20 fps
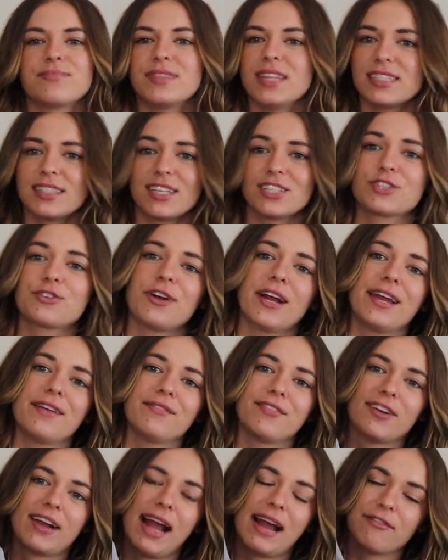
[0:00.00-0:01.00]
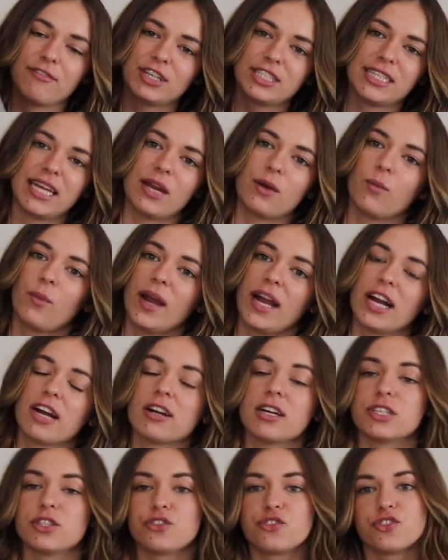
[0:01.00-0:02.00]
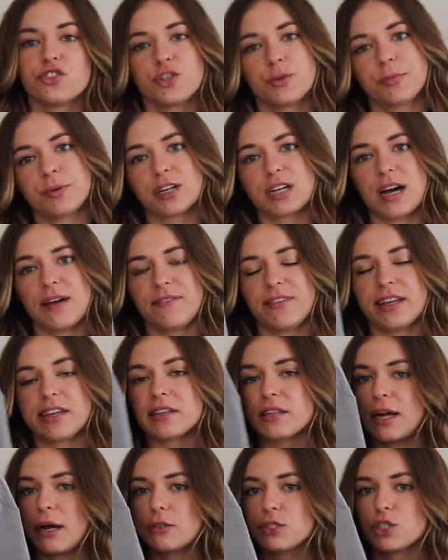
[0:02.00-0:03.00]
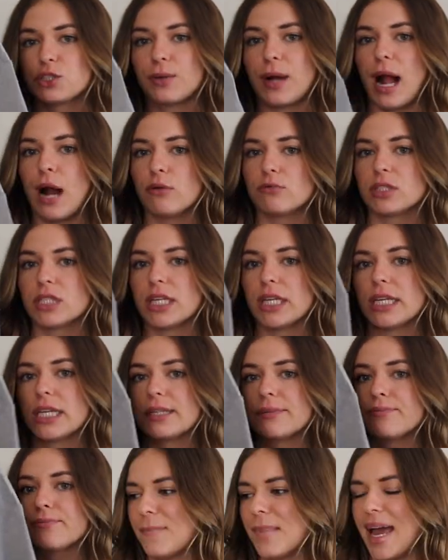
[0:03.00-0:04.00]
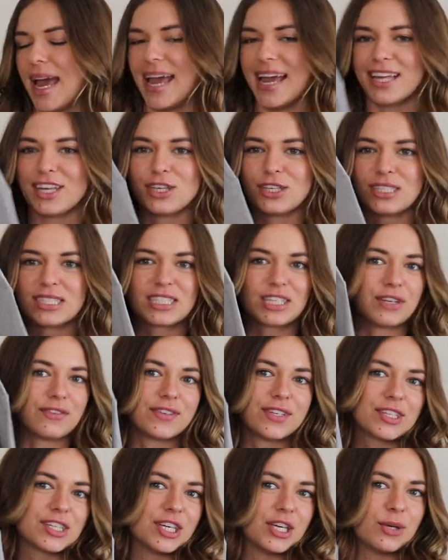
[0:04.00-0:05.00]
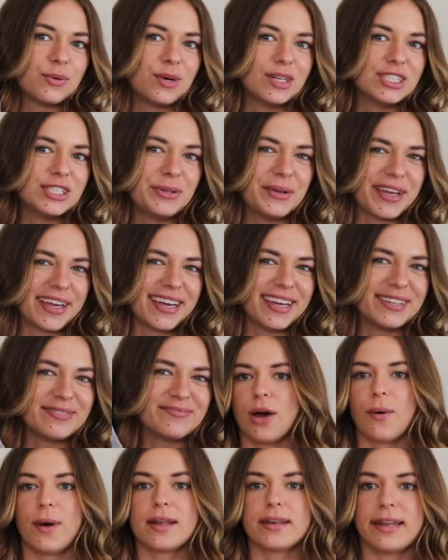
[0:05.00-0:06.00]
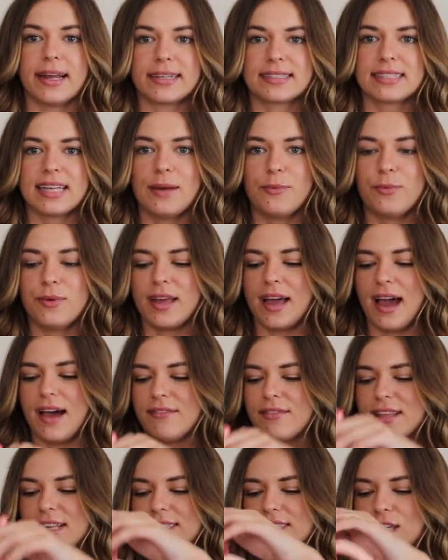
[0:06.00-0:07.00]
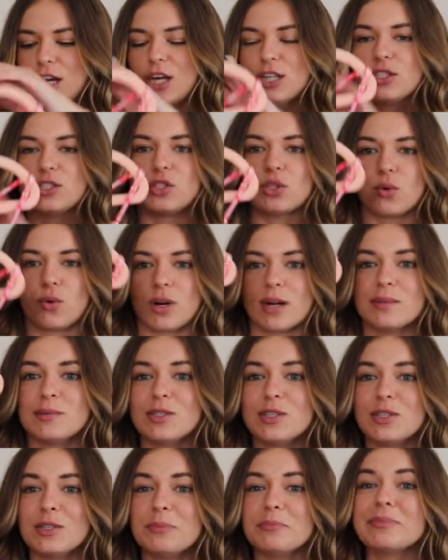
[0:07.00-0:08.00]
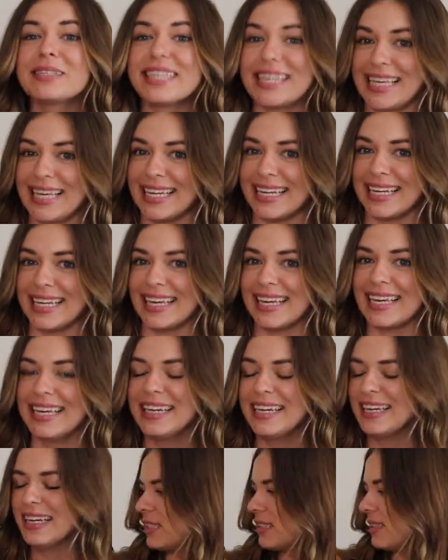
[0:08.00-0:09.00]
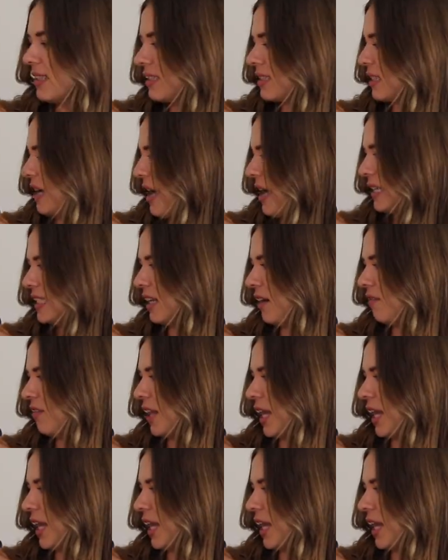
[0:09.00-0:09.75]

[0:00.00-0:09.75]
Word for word: this is great for everyday wear. It's super comfy to lounge around in, and you'll still feel cute while doing it. So next up, we have this adorable bikini. This is kind of